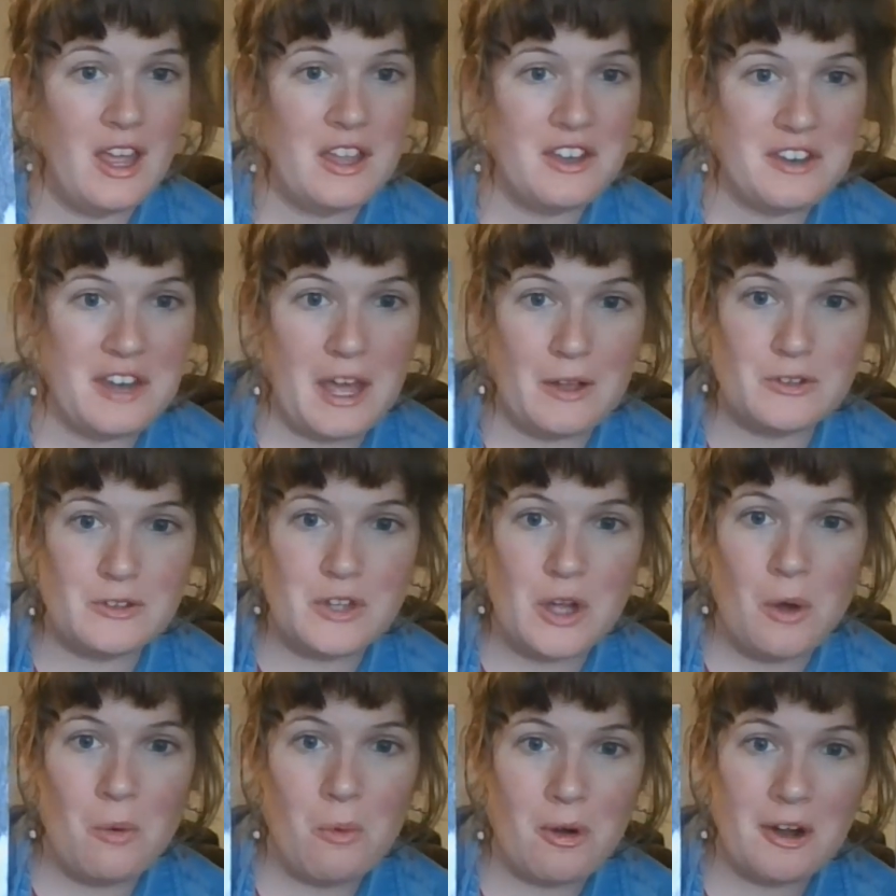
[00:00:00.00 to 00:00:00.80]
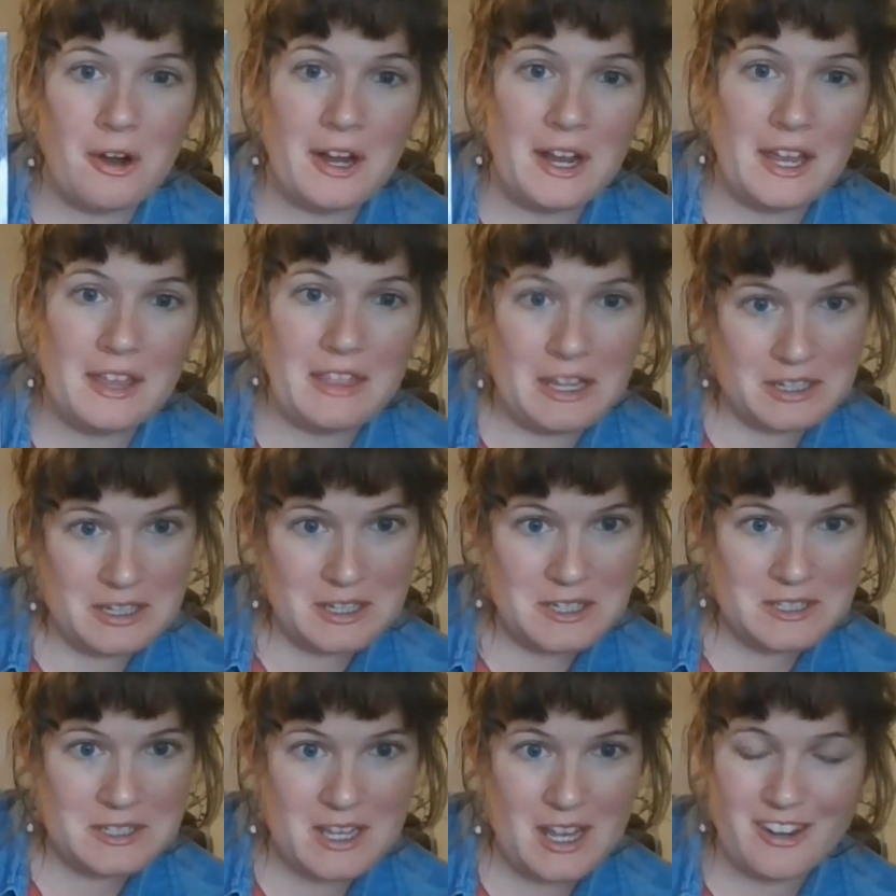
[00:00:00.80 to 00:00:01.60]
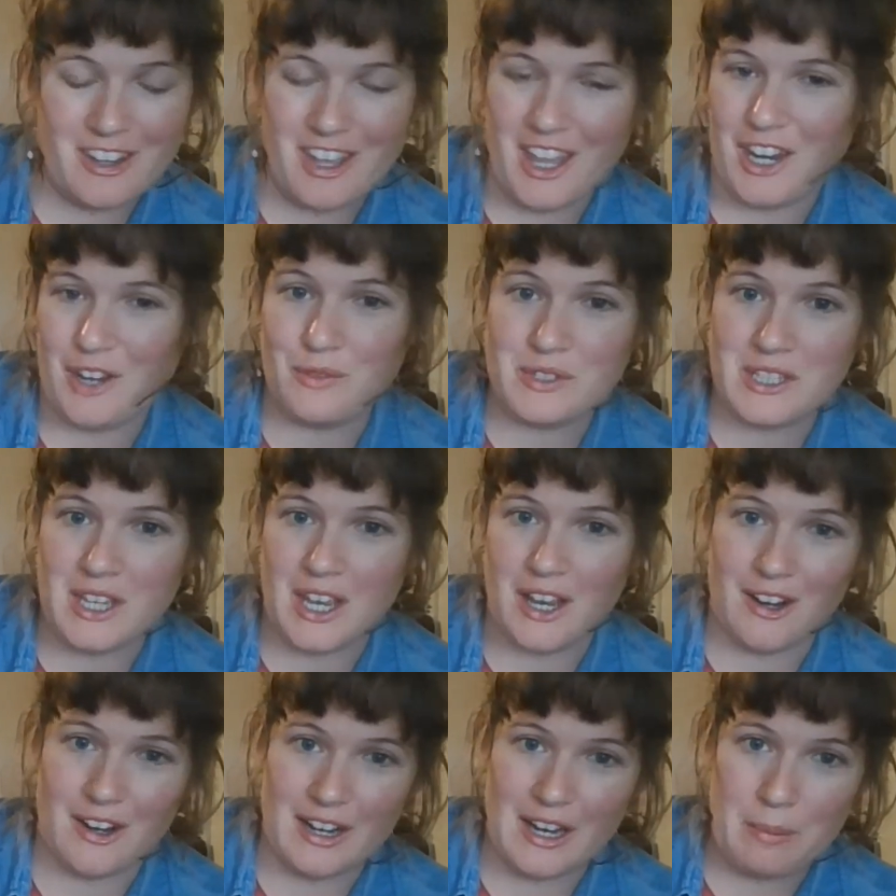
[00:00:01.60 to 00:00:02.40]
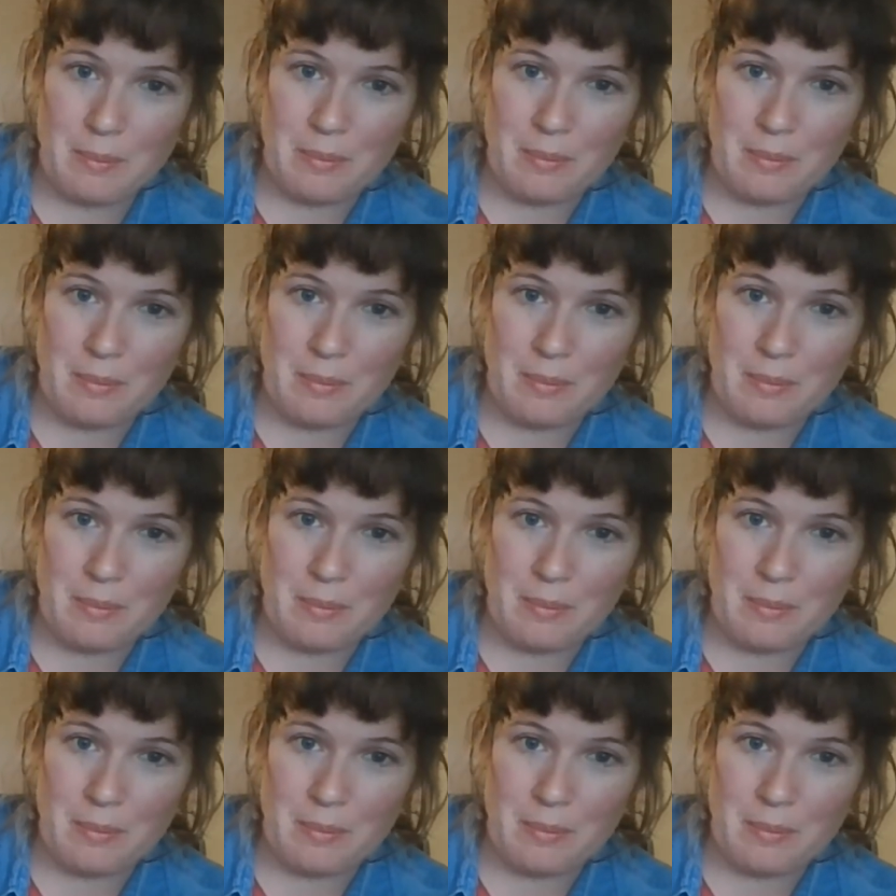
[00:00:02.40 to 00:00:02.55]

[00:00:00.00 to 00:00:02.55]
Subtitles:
Now, don't worry, that does sound kind of scary,